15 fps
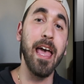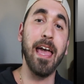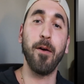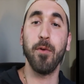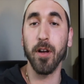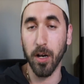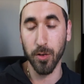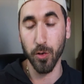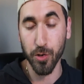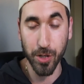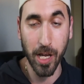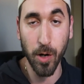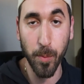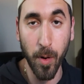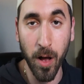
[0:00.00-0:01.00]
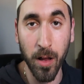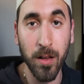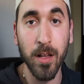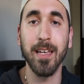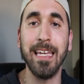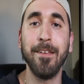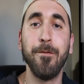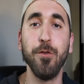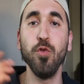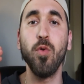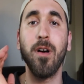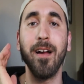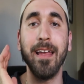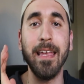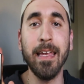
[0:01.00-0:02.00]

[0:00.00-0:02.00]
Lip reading: And we all know Shadow Ball, if you are